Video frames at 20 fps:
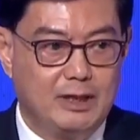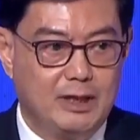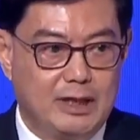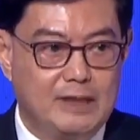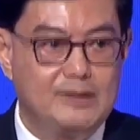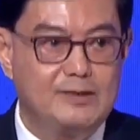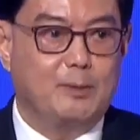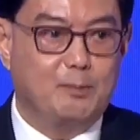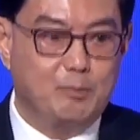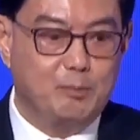
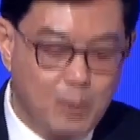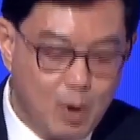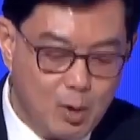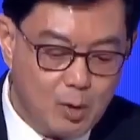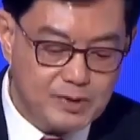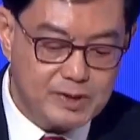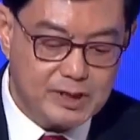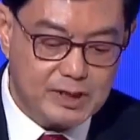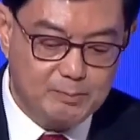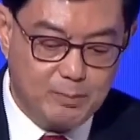is the
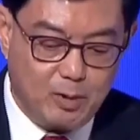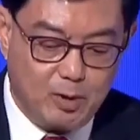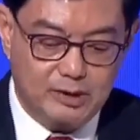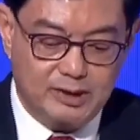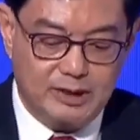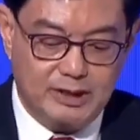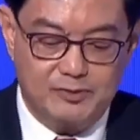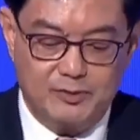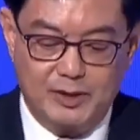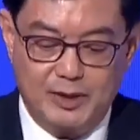most
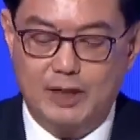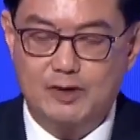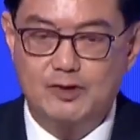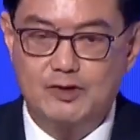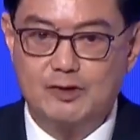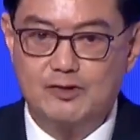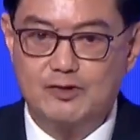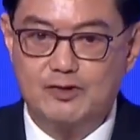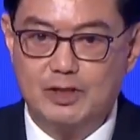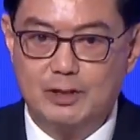important
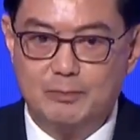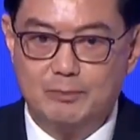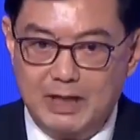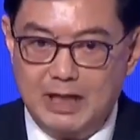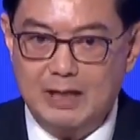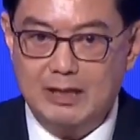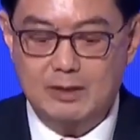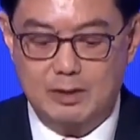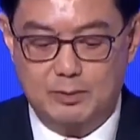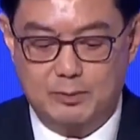relationship
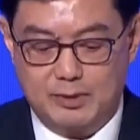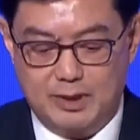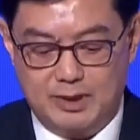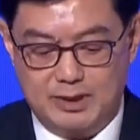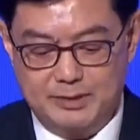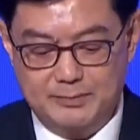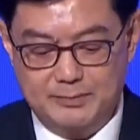in the world.